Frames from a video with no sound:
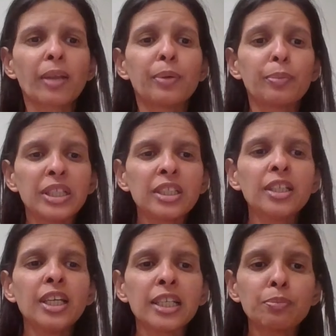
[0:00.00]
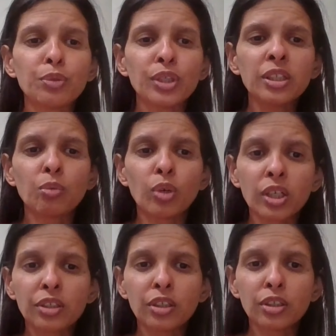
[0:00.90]
But basically, as pouring the
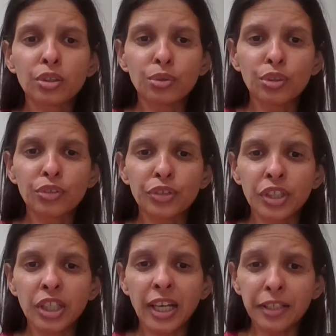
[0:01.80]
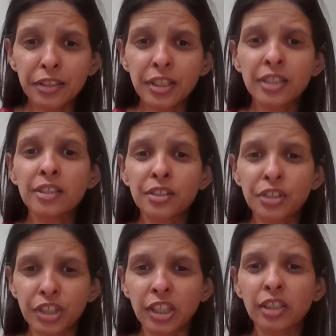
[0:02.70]
water on the root of a tree energizes the
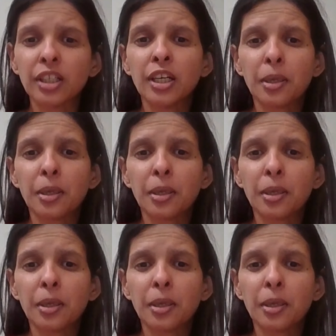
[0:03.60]
trunk,